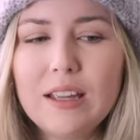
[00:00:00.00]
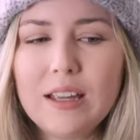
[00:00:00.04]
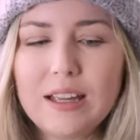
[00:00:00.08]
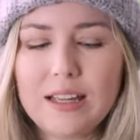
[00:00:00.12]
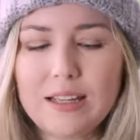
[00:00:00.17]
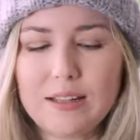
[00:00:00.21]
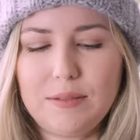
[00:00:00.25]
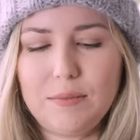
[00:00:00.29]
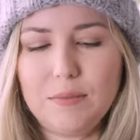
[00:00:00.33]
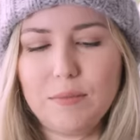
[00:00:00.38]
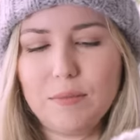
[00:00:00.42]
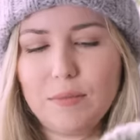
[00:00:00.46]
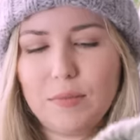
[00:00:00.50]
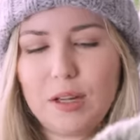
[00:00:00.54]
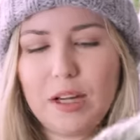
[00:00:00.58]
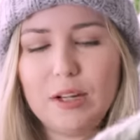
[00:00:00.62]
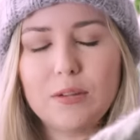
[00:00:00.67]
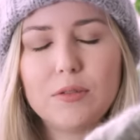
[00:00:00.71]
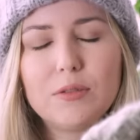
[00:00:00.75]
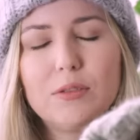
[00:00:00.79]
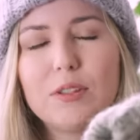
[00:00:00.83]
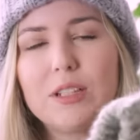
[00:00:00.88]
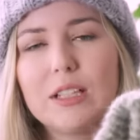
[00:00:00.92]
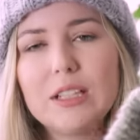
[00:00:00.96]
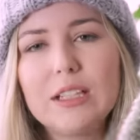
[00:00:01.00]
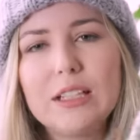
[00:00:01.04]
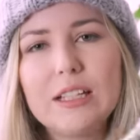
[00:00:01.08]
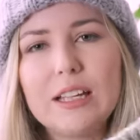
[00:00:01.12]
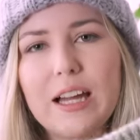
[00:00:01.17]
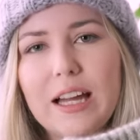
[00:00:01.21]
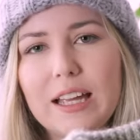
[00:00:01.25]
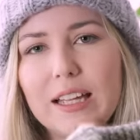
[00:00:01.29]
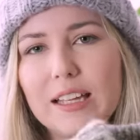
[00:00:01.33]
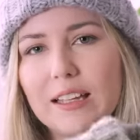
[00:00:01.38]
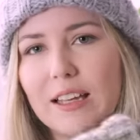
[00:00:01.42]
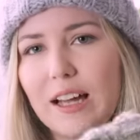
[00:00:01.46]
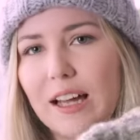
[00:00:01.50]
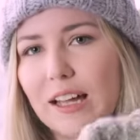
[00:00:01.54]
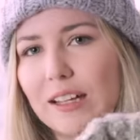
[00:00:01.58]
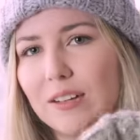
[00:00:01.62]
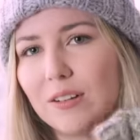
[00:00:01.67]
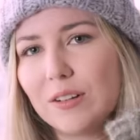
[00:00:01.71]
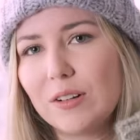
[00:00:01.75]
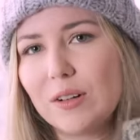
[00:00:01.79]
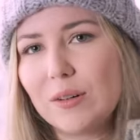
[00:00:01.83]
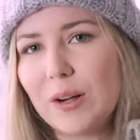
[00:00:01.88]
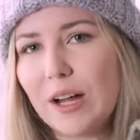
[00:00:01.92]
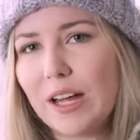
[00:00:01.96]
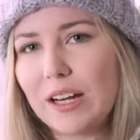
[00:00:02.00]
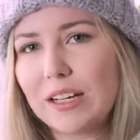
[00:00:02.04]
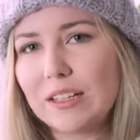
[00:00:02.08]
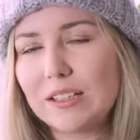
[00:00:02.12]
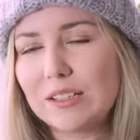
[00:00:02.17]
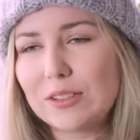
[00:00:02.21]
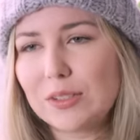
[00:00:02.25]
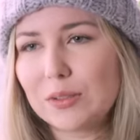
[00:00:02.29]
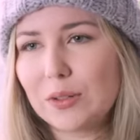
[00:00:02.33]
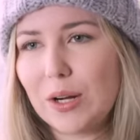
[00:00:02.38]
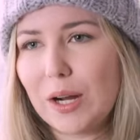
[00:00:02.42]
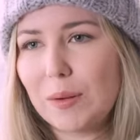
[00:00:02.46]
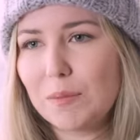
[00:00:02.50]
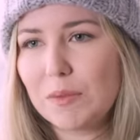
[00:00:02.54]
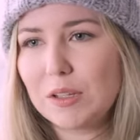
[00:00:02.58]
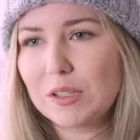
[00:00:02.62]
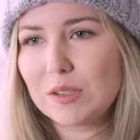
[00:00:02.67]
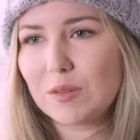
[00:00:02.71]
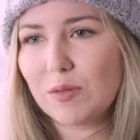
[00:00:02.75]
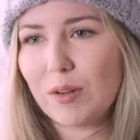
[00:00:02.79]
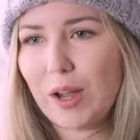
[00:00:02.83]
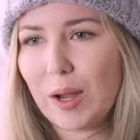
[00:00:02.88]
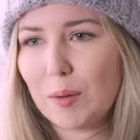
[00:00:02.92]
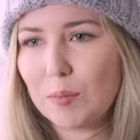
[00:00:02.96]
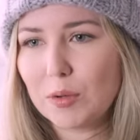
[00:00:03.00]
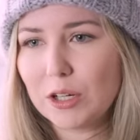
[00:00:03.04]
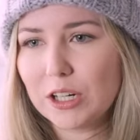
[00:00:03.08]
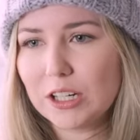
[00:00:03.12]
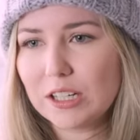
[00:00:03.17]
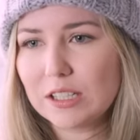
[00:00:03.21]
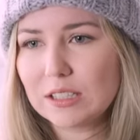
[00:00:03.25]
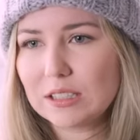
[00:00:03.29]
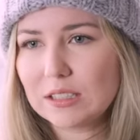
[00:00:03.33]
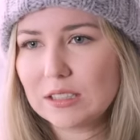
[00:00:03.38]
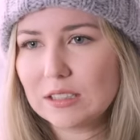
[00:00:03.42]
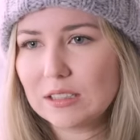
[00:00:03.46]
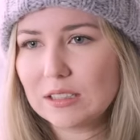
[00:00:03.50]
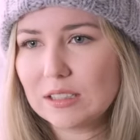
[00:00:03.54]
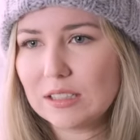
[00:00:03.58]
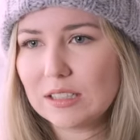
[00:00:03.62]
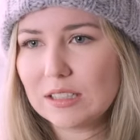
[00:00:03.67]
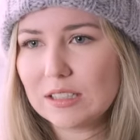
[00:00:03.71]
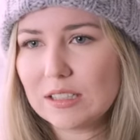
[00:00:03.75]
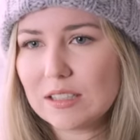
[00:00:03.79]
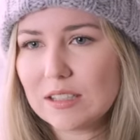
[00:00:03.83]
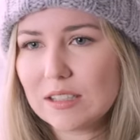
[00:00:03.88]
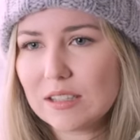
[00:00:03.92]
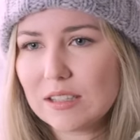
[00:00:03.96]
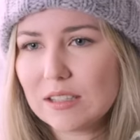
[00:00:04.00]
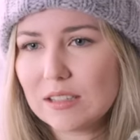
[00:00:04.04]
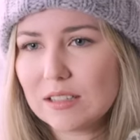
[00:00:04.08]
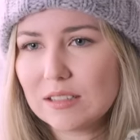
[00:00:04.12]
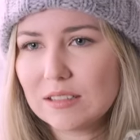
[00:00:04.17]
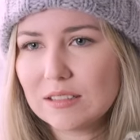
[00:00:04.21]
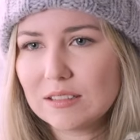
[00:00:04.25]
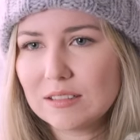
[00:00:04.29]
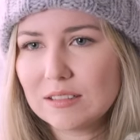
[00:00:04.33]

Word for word: Um, I really, I, I don't know how to describe this fabric. It's,